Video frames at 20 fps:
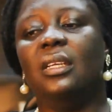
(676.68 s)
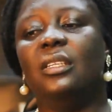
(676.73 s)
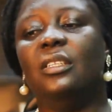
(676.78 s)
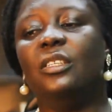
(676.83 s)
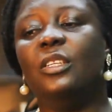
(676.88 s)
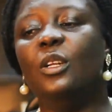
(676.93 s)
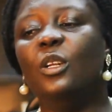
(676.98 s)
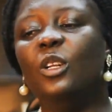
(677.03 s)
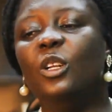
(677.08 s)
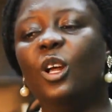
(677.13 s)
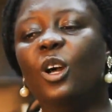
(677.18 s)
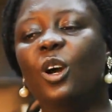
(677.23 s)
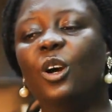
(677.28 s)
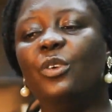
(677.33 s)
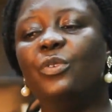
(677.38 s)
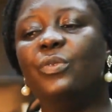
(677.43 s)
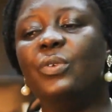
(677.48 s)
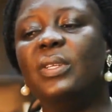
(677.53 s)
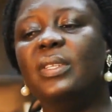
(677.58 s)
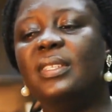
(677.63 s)
The law
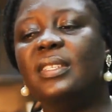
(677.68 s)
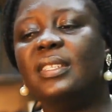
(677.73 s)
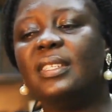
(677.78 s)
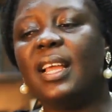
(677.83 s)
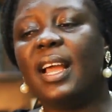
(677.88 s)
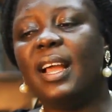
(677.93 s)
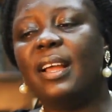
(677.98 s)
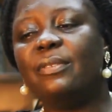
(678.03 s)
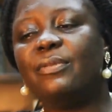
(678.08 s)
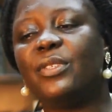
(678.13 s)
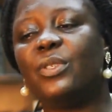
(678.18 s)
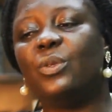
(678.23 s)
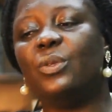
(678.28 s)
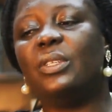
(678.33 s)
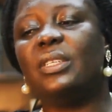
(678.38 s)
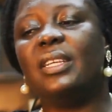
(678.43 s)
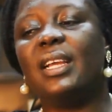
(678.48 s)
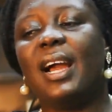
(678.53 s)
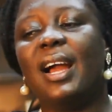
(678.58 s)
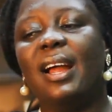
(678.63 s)
reserves to
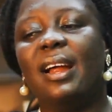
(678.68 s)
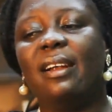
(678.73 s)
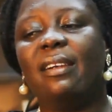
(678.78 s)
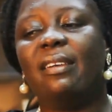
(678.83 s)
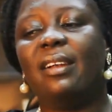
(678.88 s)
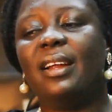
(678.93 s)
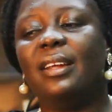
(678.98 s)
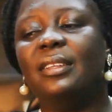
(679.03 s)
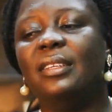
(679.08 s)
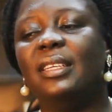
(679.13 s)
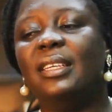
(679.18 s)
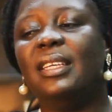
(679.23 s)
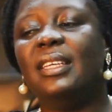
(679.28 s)
the hirer